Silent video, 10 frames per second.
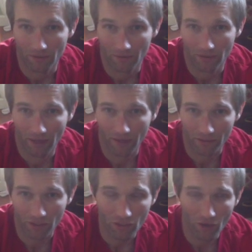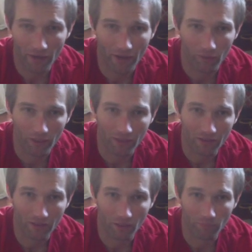Now, to start out
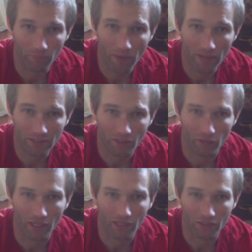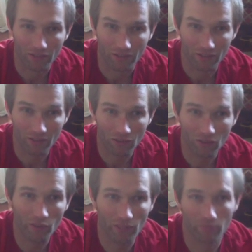with, your best location is
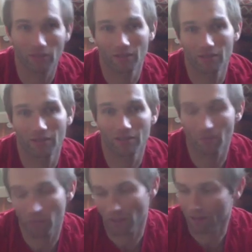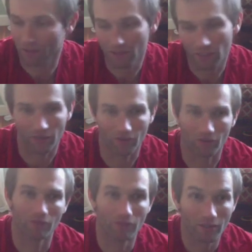going to be something like this
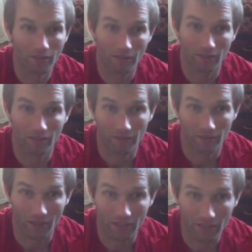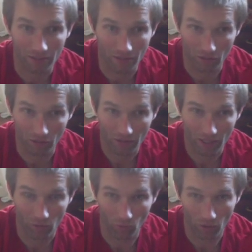here. I tend to do this
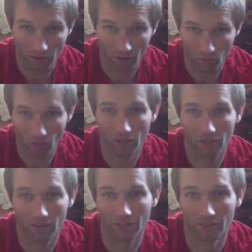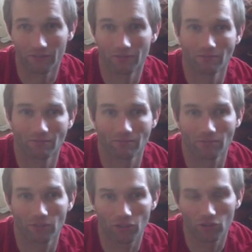kind of work on a rug.
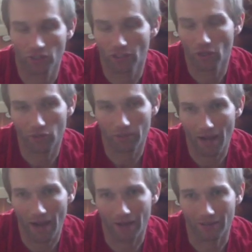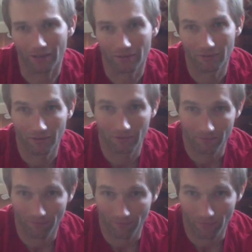You could use a yoga mat,
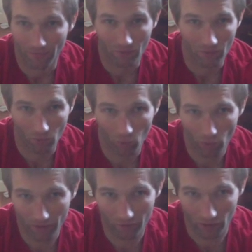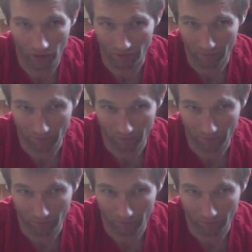whatever it